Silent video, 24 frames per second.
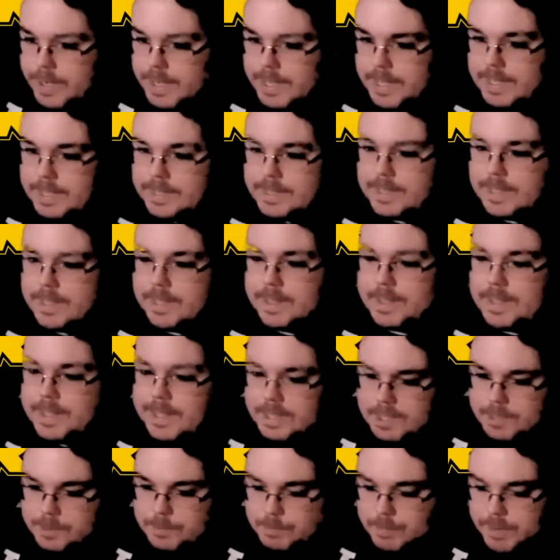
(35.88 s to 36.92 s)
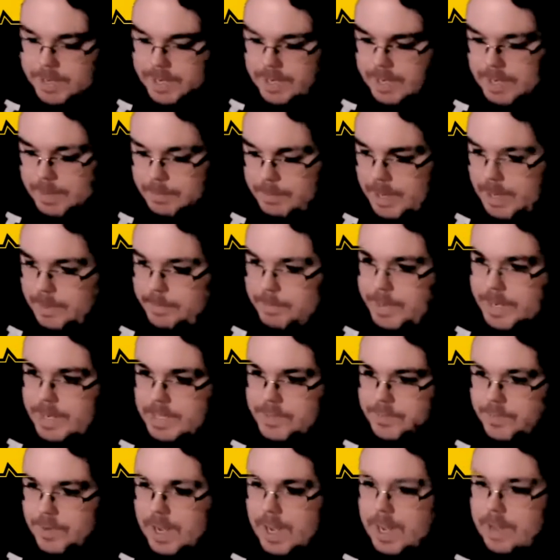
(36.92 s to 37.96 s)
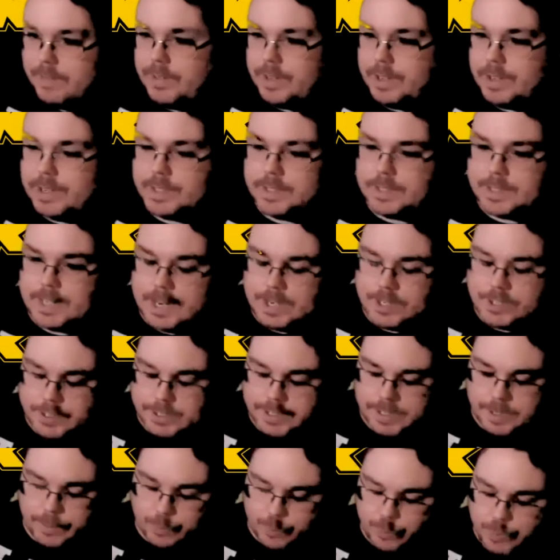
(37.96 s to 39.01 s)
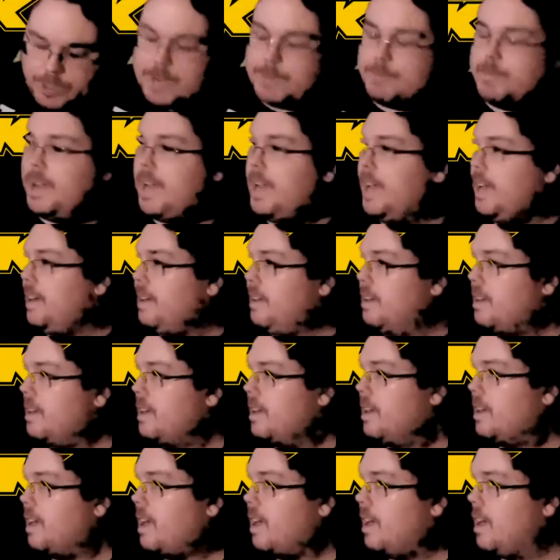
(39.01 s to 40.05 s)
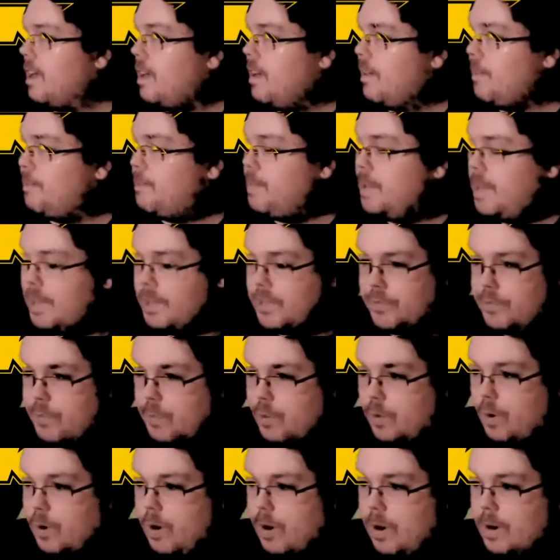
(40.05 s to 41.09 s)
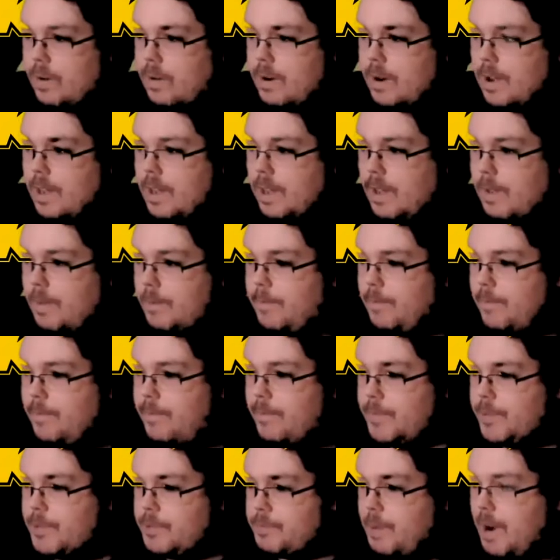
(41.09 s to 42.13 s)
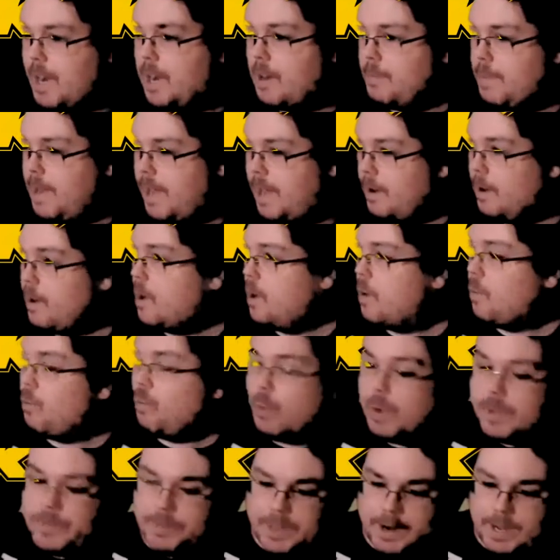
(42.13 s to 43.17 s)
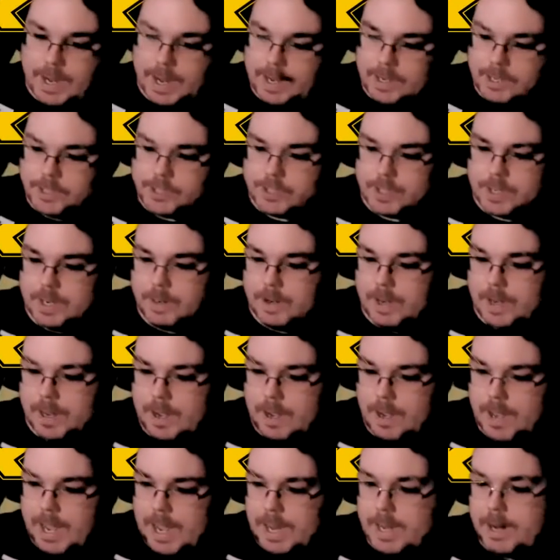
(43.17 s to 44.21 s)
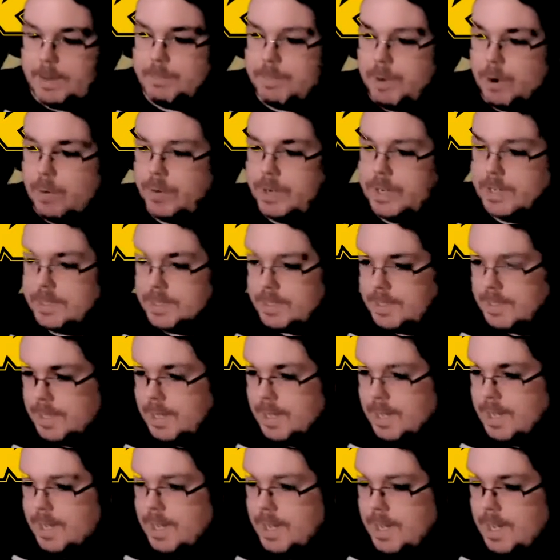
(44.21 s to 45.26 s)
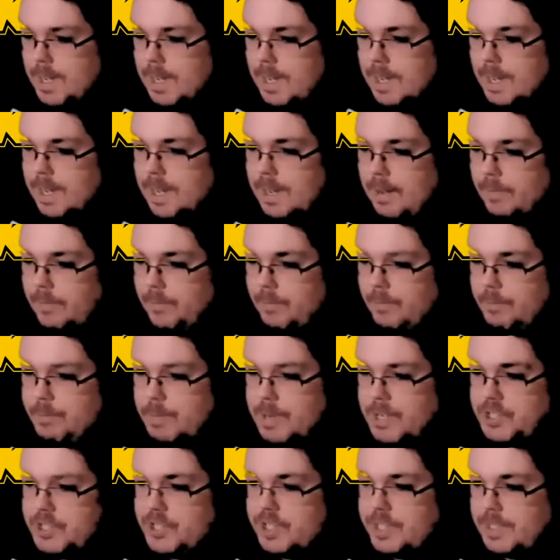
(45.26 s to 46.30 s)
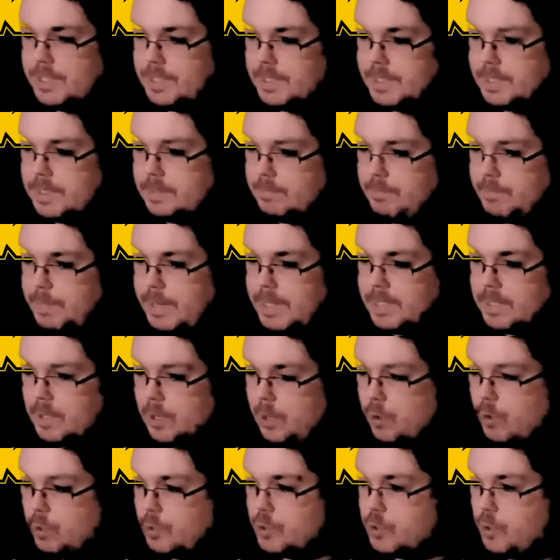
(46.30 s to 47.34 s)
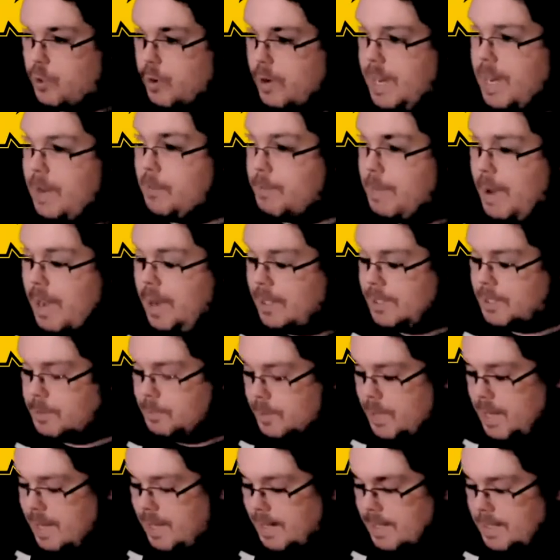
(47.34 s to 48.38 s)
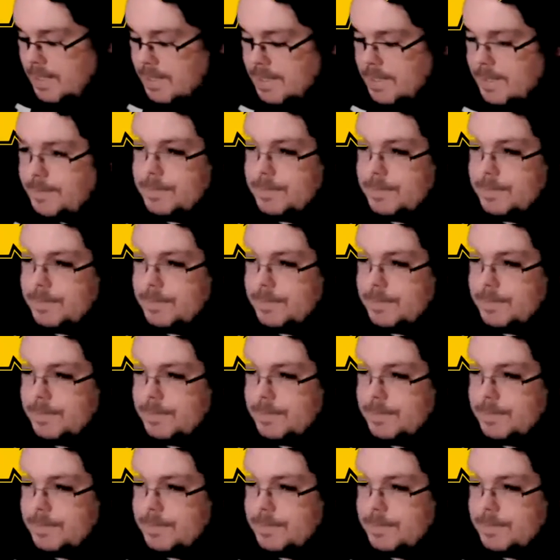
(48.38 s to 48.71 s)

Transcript: is this Spider-Man PS5 is actually a remade PS4 uh, Spider-Man with an extra added bonus uh, missions, basically a whole storyline with Miles Morales.